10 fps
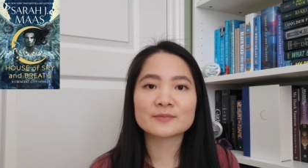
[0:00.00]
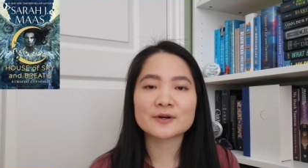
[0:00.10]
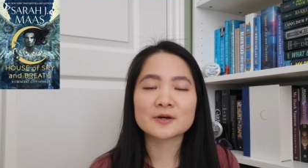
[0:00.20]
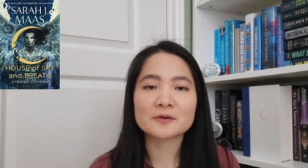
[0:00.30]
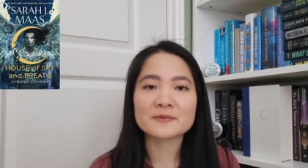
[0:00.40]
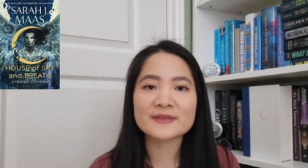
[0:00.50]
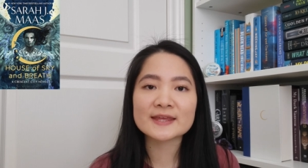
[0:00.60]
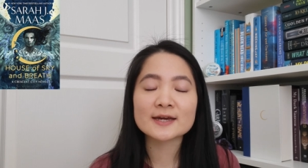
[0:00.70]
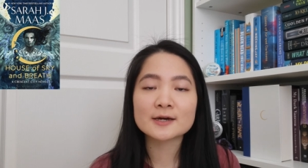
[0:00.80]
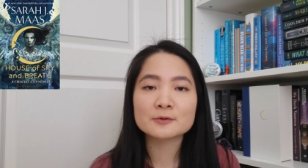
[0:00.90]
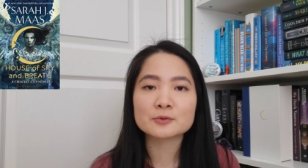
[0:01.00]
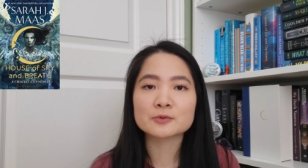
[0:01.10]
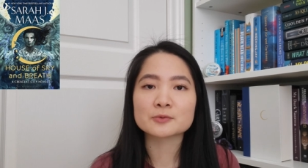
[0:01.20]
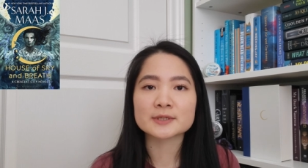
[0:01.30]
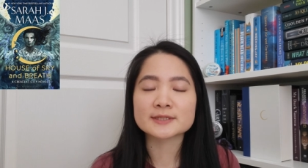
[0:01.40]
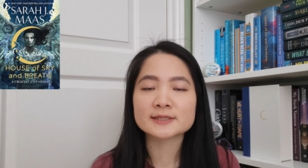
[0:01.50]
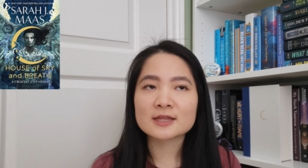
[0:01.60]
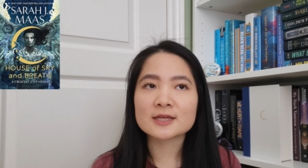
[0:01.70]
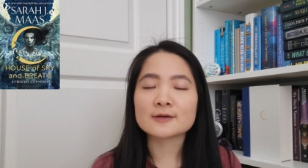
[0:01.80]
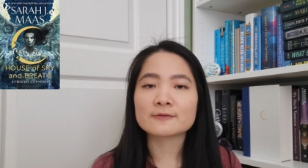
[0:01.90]
um, Theia, who was
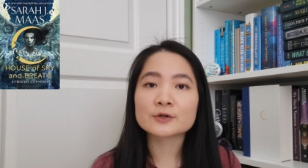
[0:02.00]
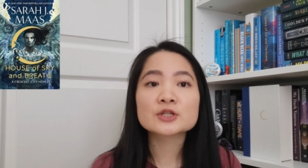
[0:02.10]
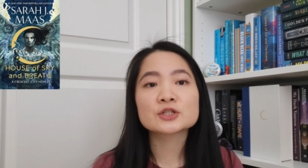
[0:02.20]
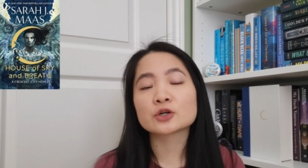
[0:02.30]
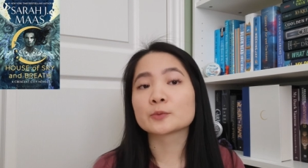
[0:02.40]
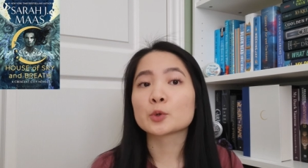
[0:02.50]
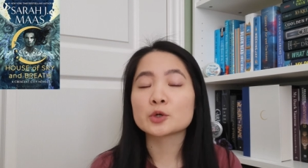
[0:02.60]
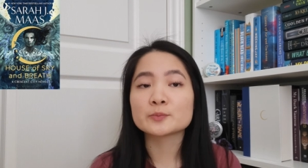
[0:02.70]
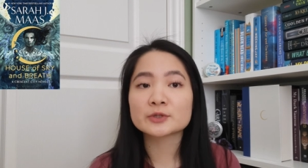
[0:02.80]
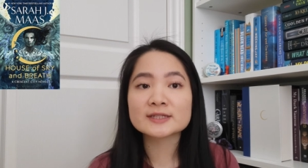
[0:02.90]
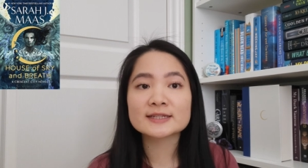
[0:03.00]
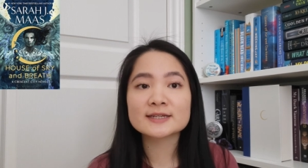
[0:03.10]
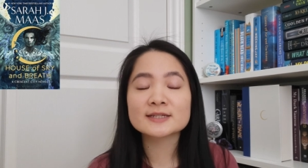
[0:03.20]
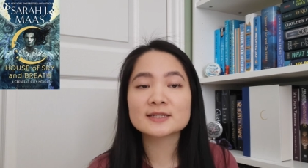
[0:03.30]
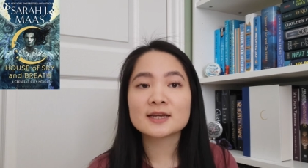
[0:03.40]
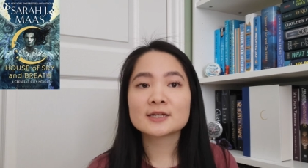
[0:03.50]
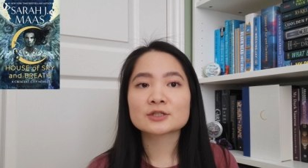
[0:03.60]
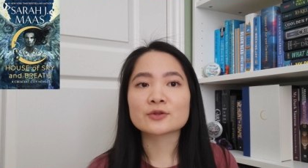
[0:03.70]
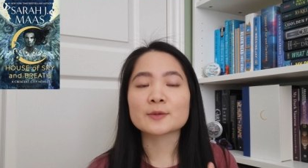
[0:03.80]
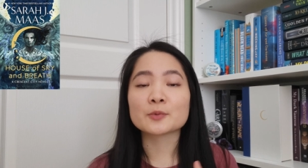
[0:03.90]
the first Starborn princess,
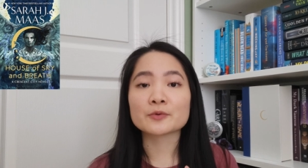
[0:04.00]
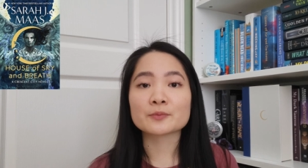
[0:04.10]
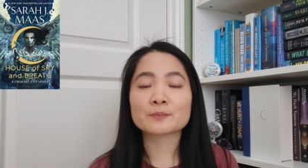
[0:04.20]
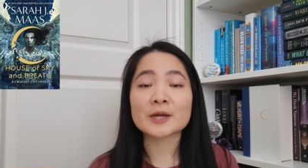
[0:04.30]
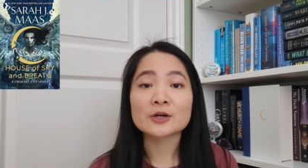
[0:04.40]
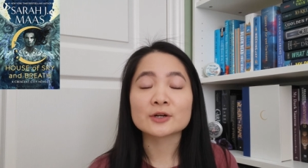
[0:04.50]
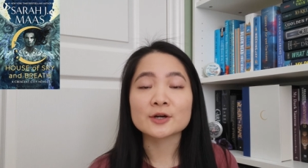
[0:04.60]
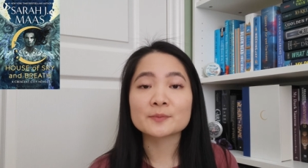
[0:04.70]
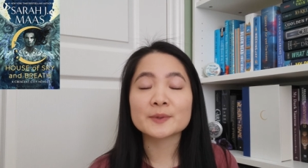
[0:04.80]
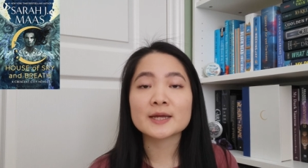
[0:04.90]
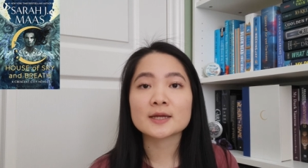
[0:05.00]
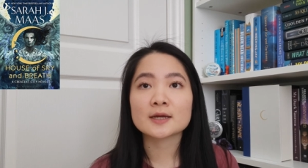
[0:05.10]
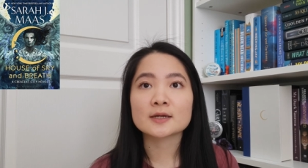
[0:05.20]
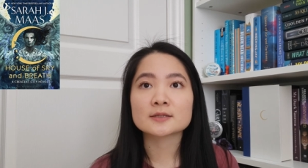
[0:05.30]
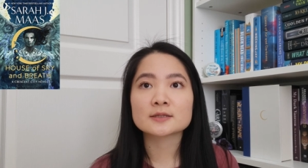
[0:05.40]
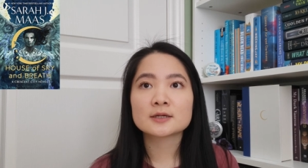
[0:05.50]
so they both paired up and